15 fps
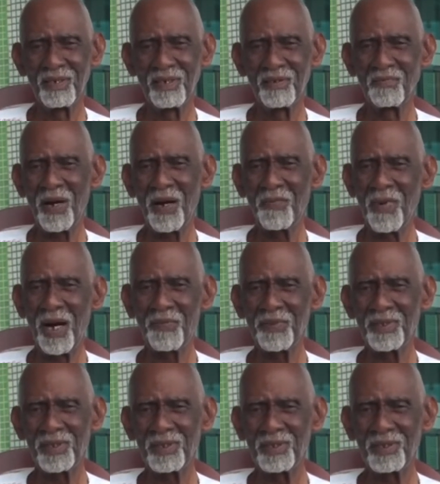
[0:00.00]
My
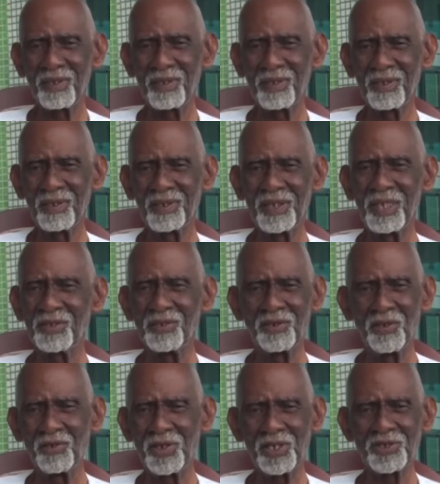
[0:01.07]
mama didn't
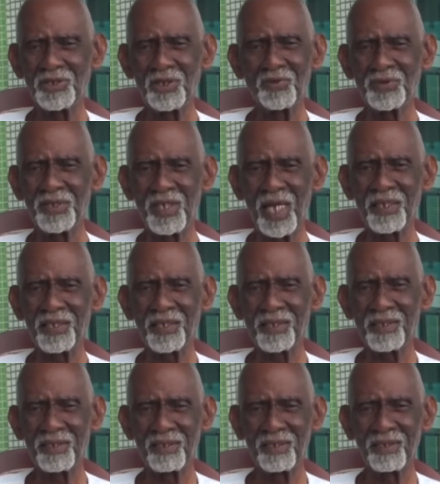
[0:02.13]
know that she was naked.
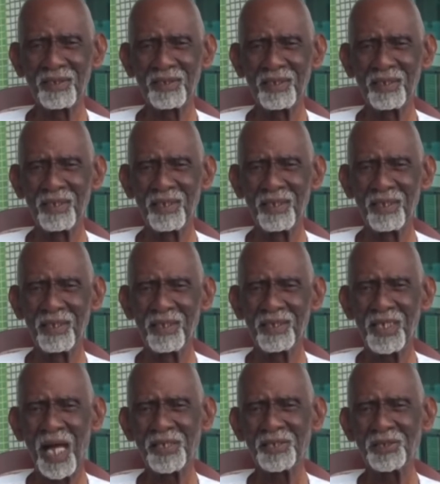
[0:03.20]

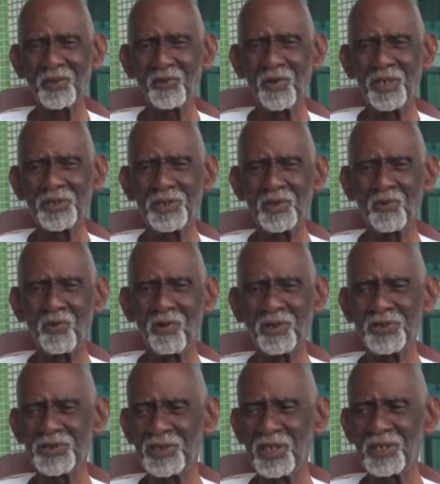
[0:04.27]
That is the way she
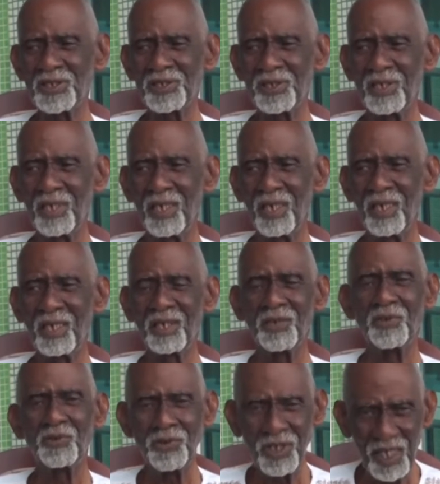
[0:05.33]
was since
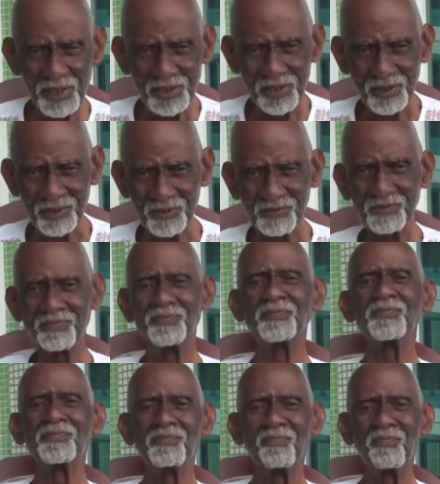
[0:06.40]
creation,
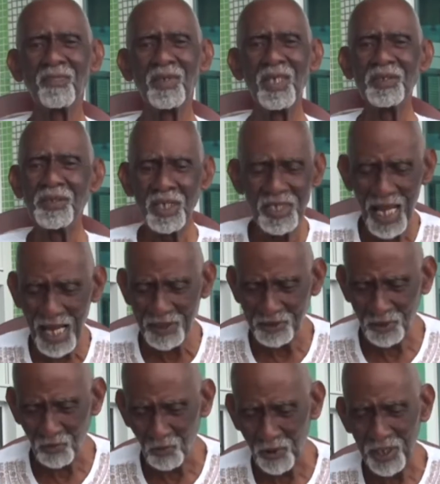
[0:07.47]
the
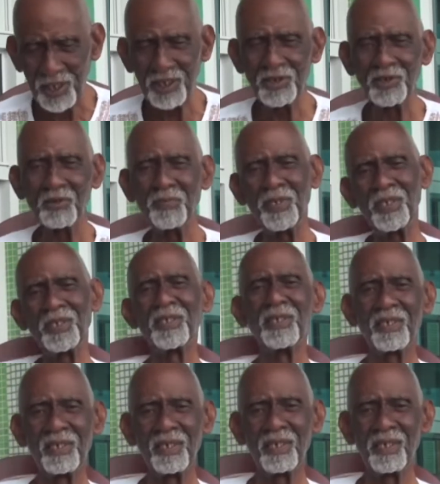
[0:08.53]
natural way to be.
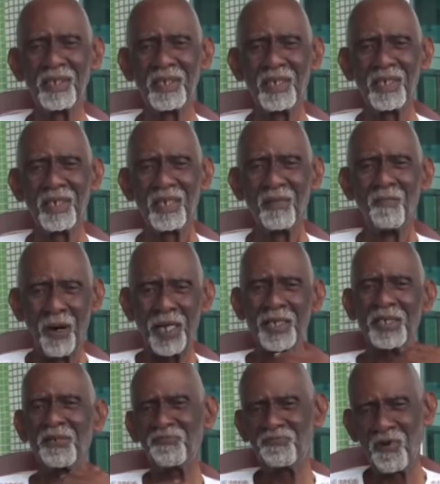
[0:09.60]

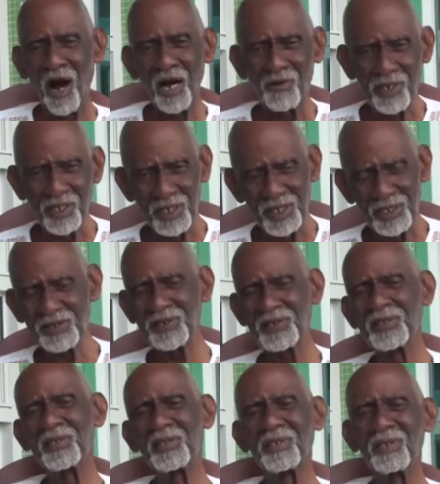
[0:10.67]
But the foreigners
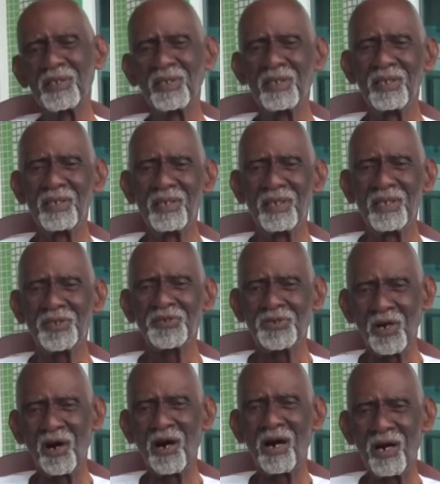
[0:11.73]

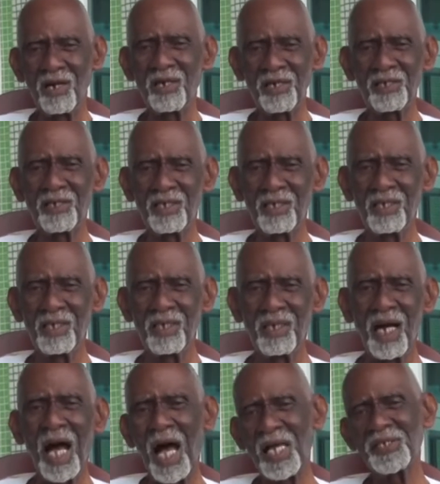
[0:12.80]
saw her
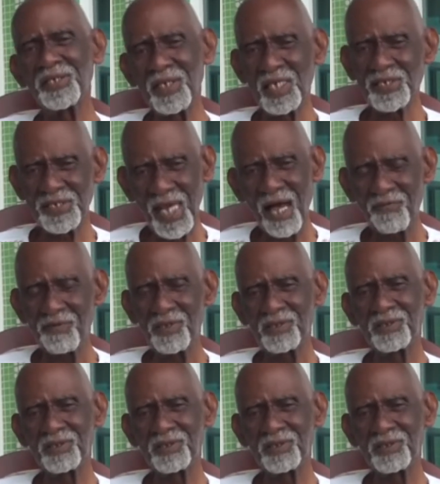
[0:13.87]
as a savage.